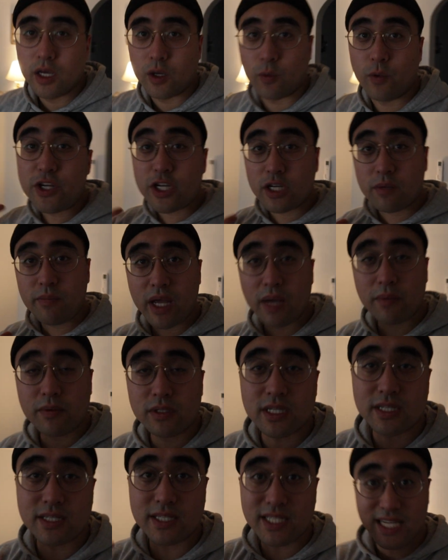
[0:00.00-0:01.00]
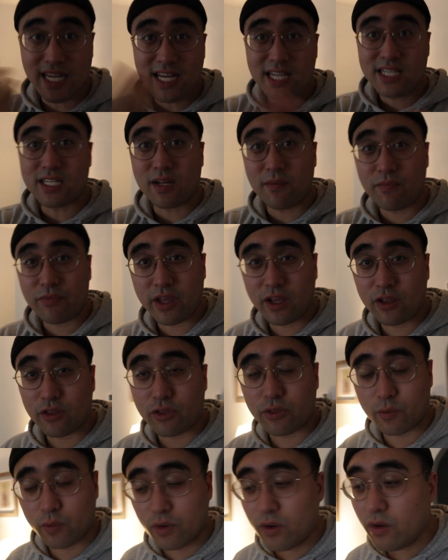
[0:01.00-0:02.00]
We should be able to see something
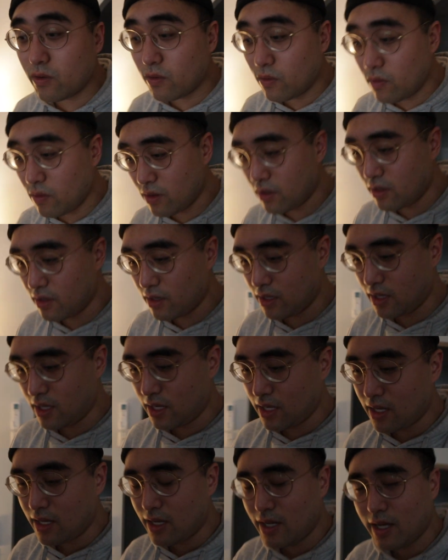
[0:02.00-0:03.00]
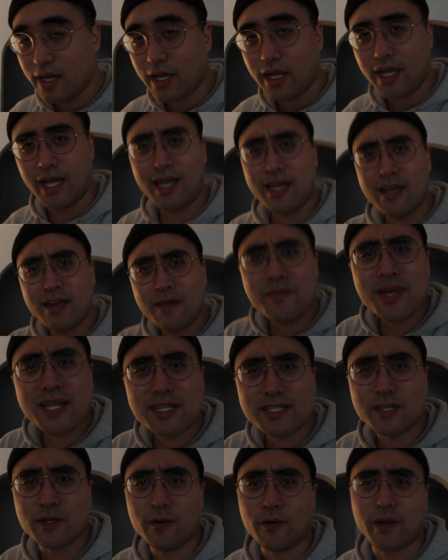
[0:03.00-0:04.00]
through and
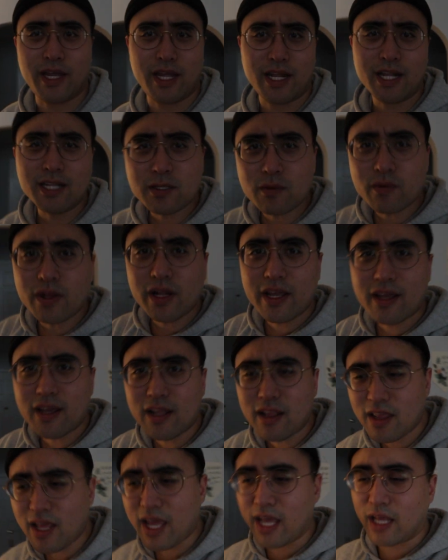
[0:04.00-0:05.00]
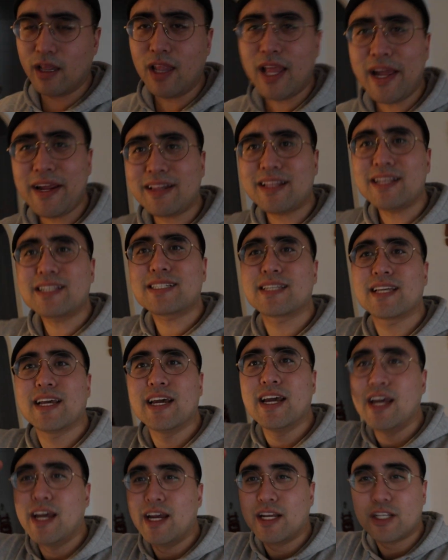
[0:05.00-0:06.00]
commit to it. It's a really good thing. Like this
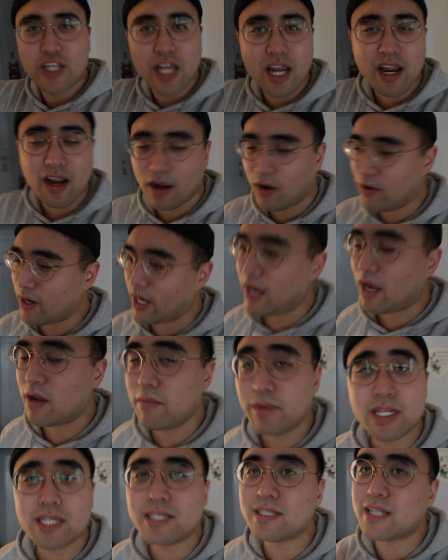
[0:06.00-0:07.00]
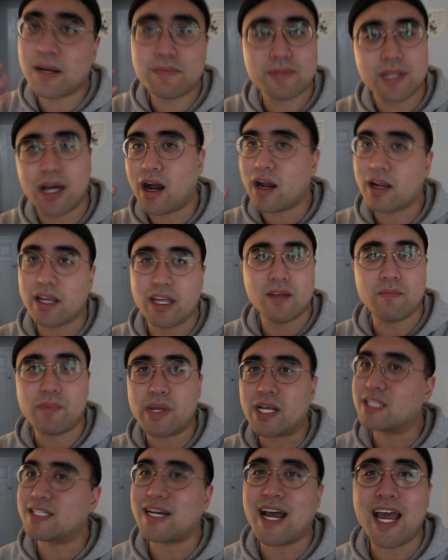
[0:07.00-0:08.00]
chair. Okay, I'm gonna stop talking
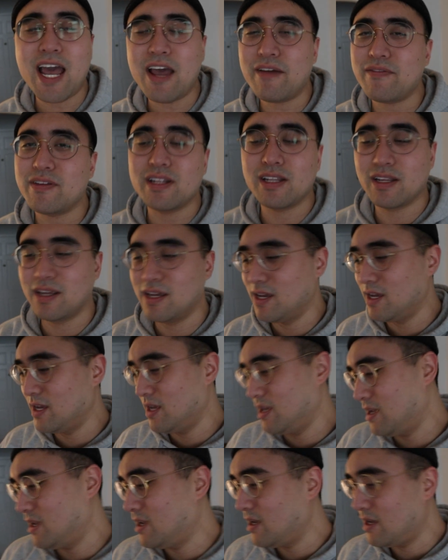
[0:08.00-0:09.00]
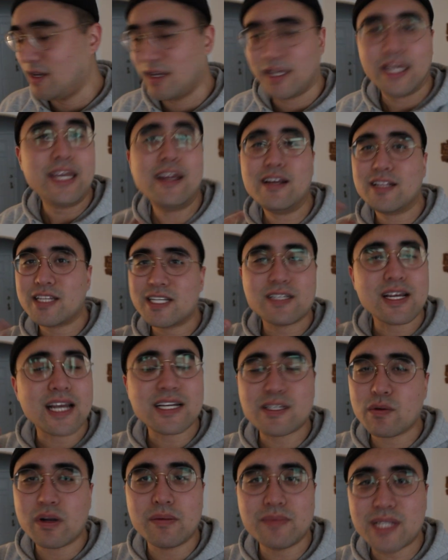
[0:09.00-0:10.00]
because I haven't here. This is
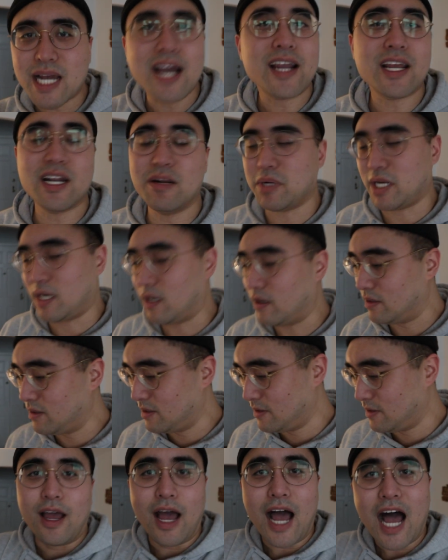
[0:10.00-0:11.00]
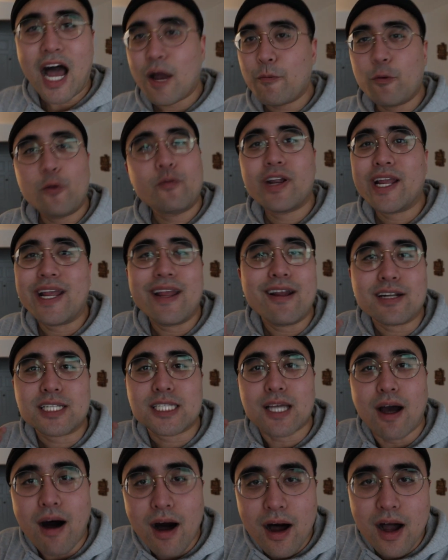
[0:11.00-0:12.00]
actually what I'm talking about. I'm over here
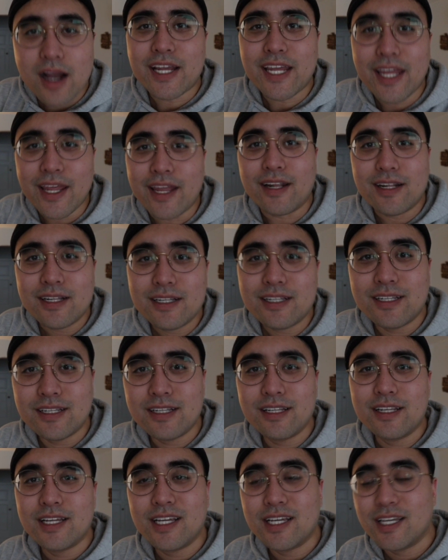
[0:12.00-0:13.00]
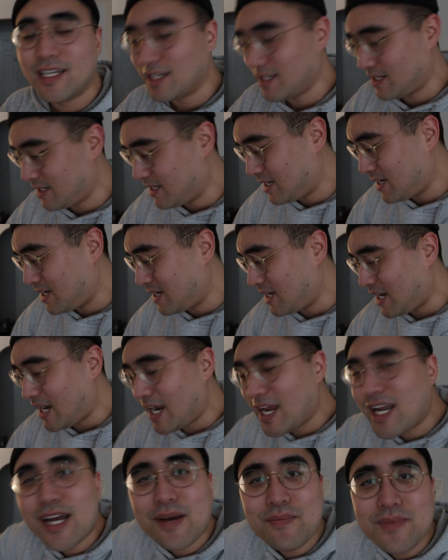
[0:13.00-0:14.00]
talking
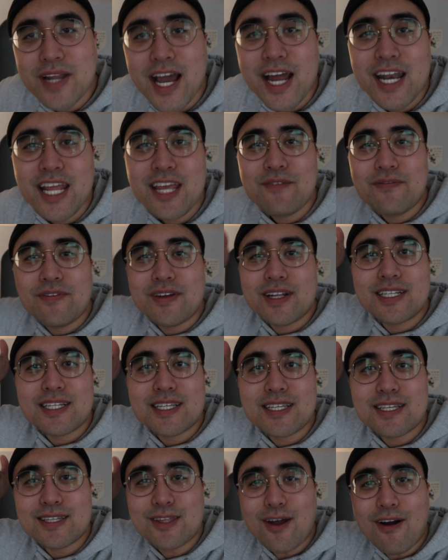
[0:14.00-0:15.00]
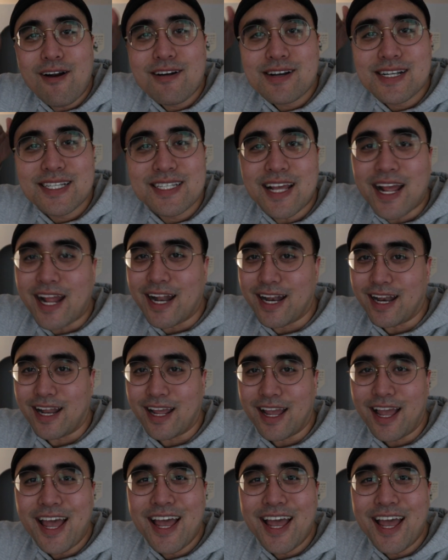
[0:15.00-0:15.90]
and I'm not even starting.